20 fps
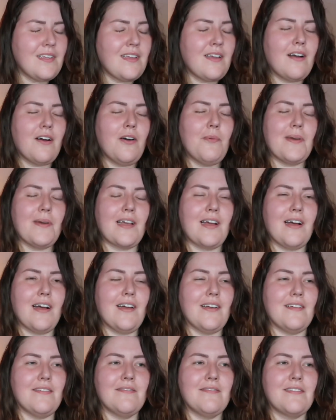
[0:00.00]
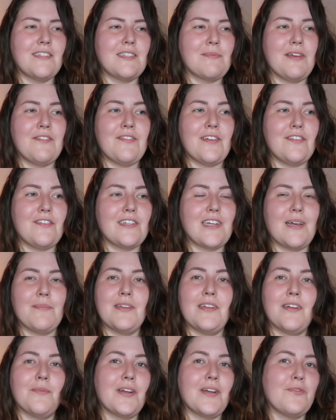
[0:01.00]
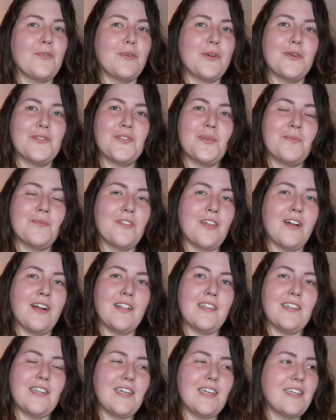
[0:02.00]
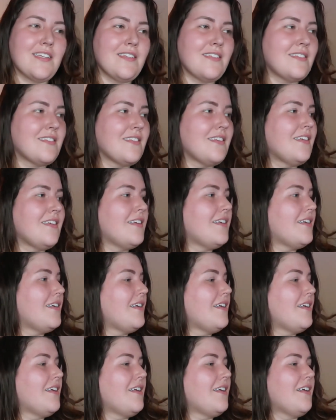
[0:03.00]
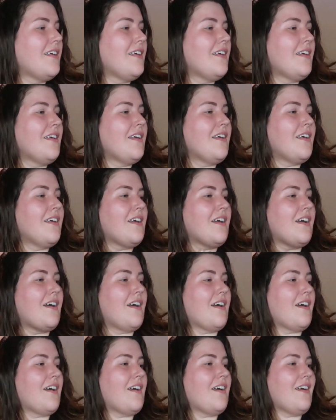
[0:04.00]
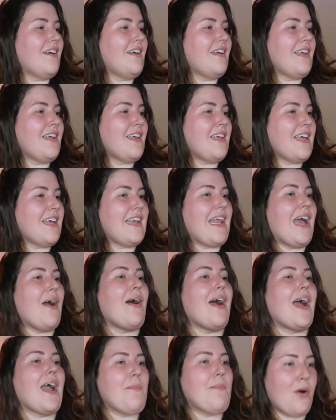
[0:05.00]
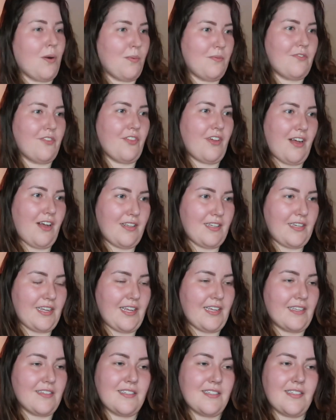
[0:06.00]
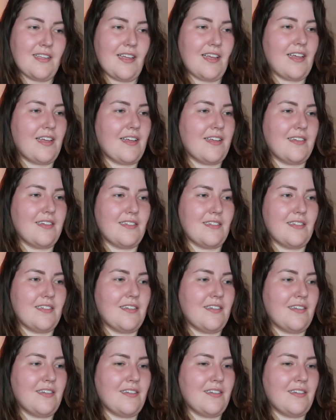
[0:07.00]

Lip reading: Oh my God, it's my favorite time of year when everyone goes home for the holidays. And now I'm home for the holidays, and